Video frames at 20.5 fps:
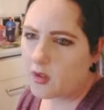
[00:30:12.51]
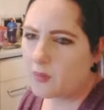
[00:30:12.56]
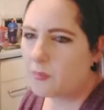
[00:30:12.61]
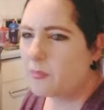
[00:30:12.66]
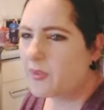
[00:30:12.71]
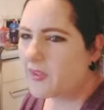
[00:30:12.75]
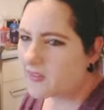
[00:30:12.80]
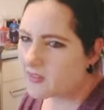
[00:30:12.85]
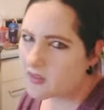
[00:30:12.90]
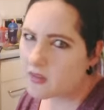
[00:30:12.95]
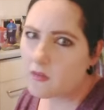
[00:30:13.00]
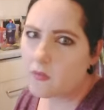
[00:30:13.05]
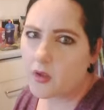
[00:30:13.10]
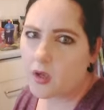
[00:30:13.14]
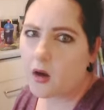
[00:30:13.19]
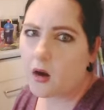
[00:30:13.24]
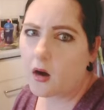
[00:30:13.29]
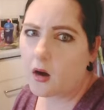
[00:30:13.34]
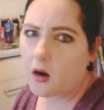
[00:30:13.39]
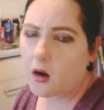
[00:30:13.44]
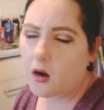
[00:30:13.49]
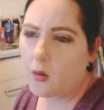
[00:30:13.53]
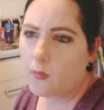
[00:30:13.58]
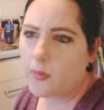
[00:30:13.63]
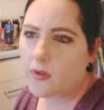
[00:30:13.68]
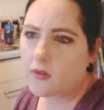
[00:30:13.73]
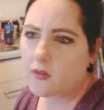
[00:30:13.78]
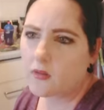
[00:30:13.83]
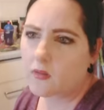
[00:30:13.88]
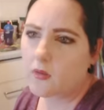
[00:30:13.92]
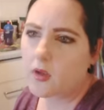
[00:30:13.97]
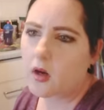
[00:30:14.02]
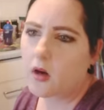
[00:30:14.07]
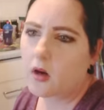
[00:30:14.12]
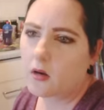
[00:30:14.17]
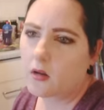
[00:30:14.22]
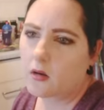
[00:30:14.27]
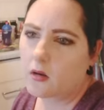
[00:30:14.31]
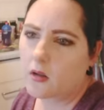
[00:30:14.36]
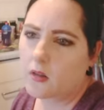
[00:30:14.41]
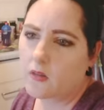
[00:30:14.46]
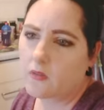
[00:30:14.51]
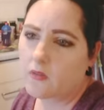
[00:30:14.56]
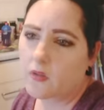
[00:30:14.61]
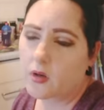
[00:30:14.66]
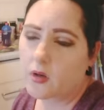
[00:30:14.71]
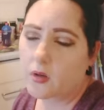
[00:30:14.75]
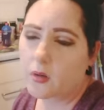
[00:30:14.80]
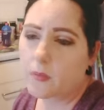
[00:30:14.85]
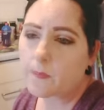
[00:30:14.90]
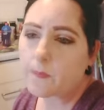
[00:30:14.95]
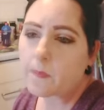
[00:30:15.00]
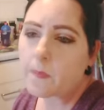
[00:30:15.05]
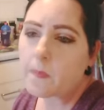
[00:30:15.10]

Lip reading: Bits of it are like the film,